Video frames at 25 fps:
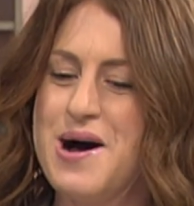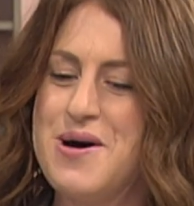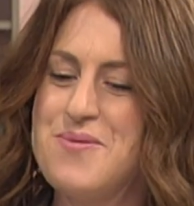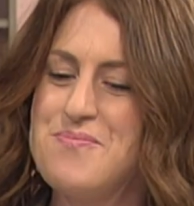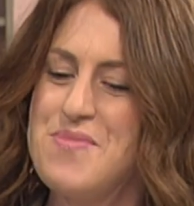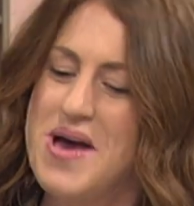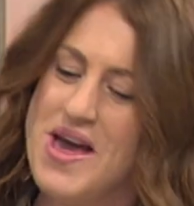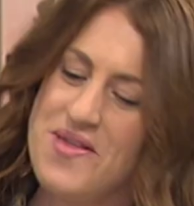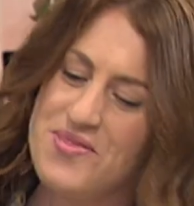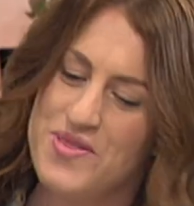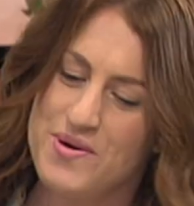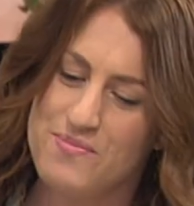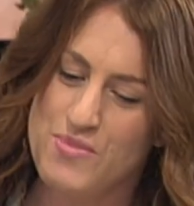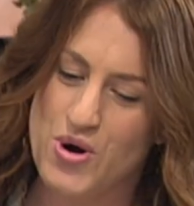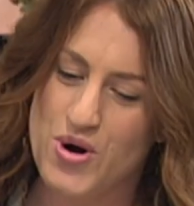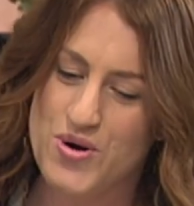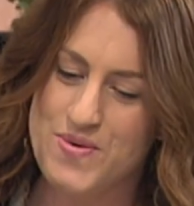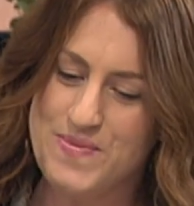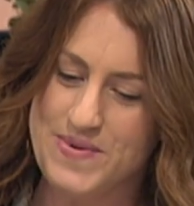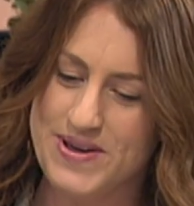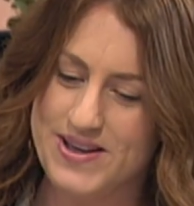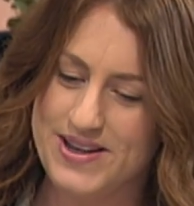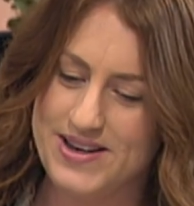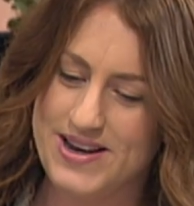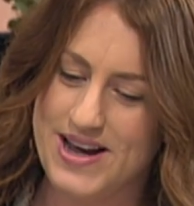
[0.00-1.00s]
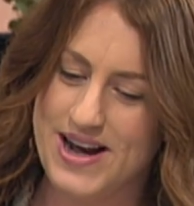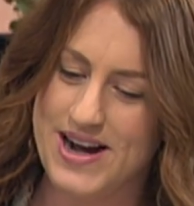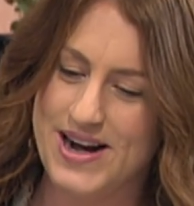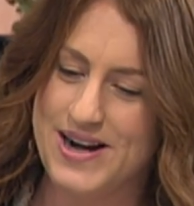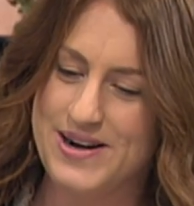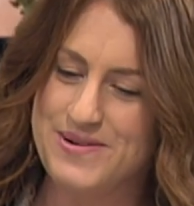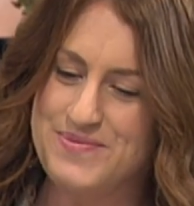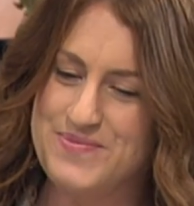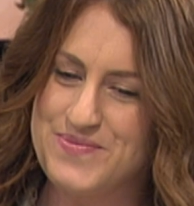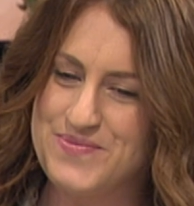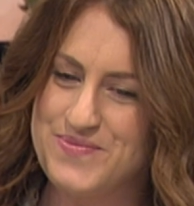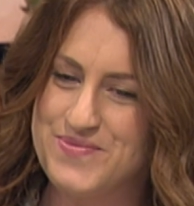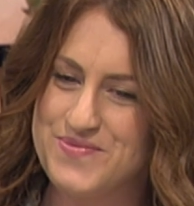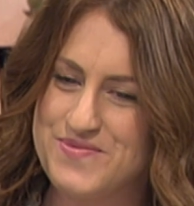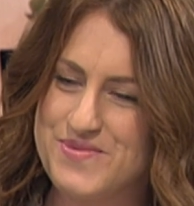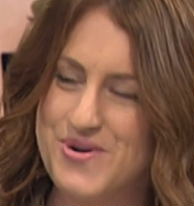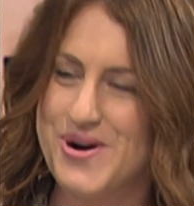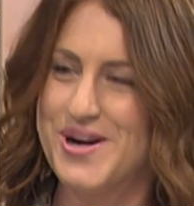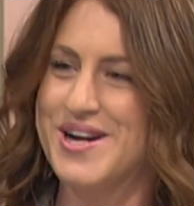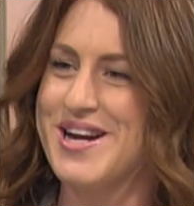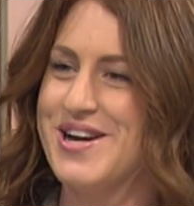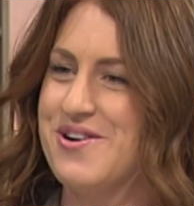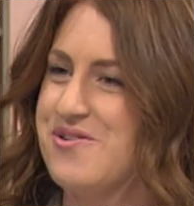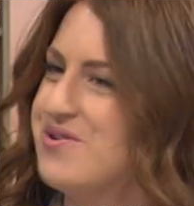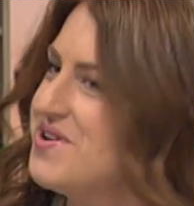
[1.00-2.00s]
um, at the moment, um,
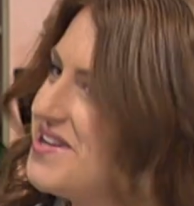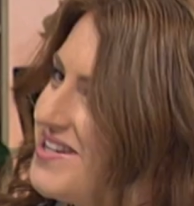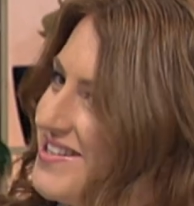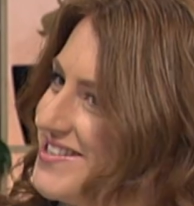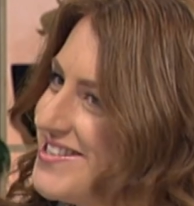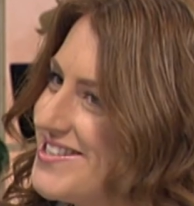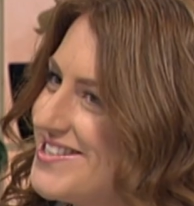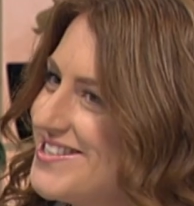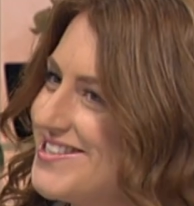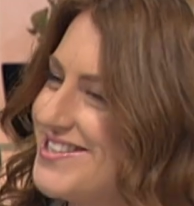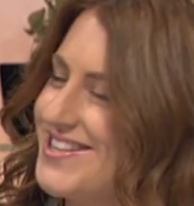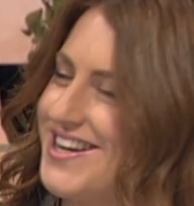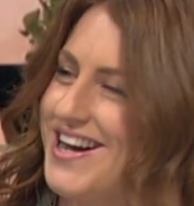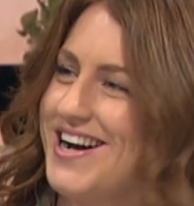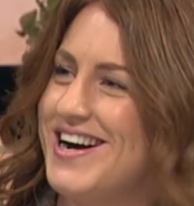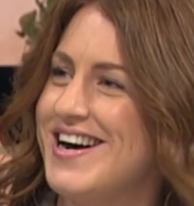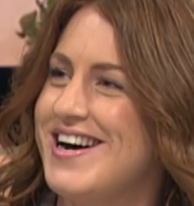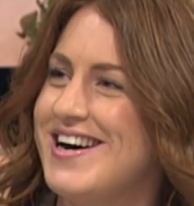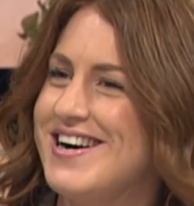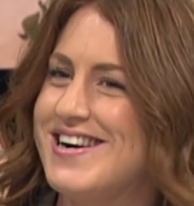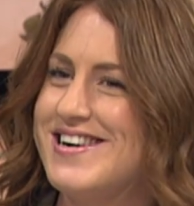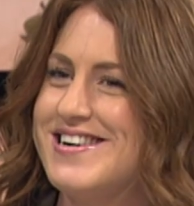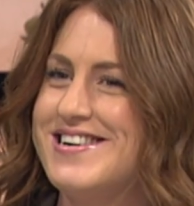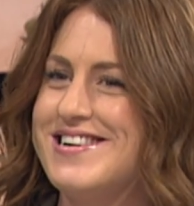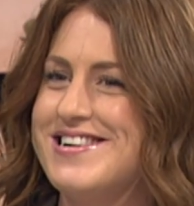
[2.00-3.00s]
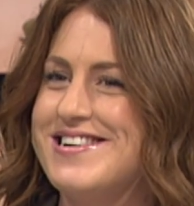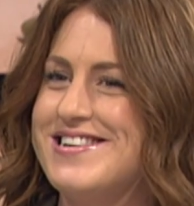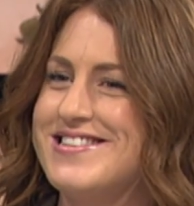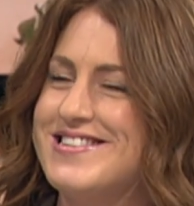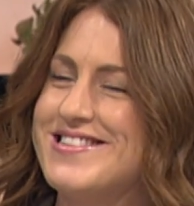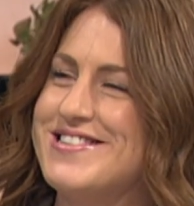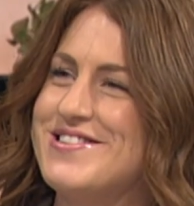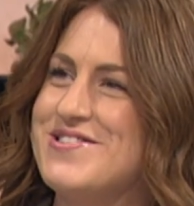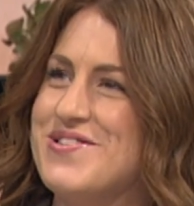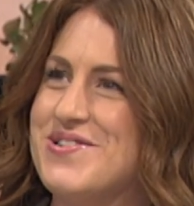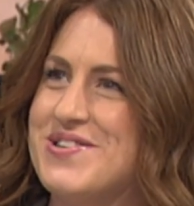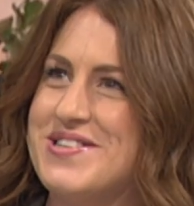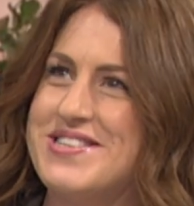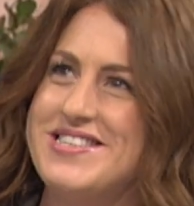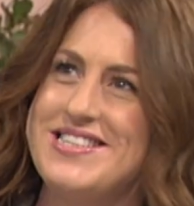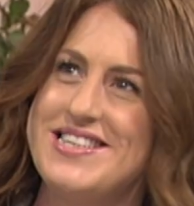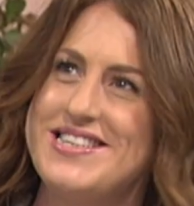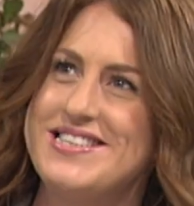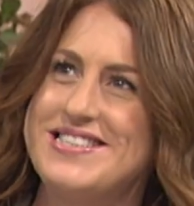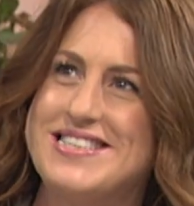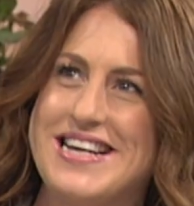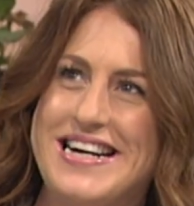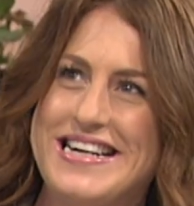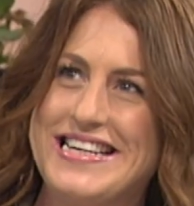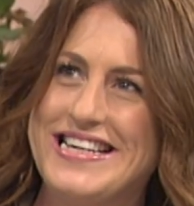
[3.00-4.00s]
working on it. Uh, it's not a
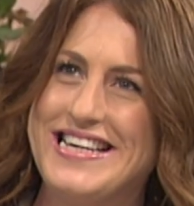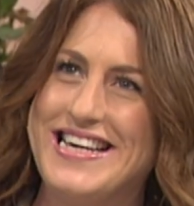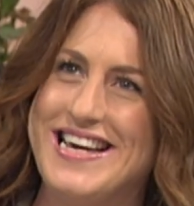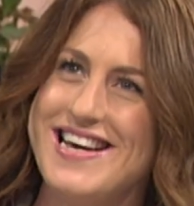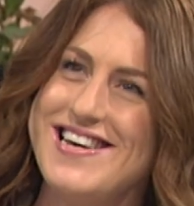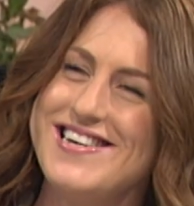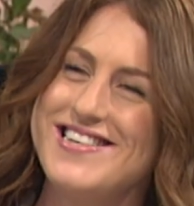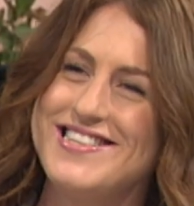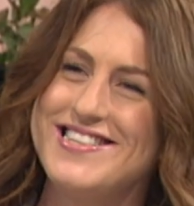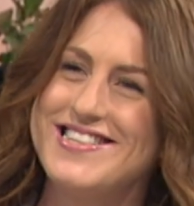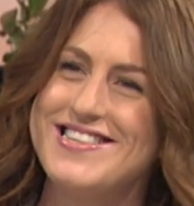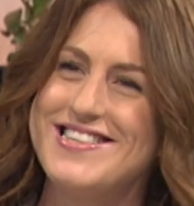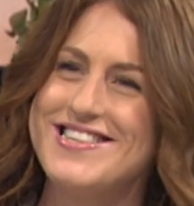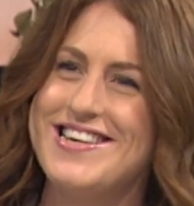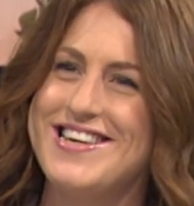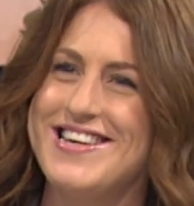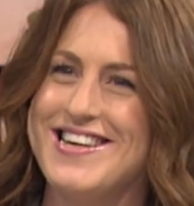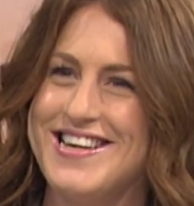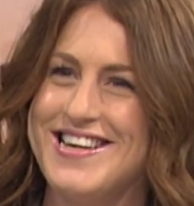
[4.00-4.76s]
dead duck yet,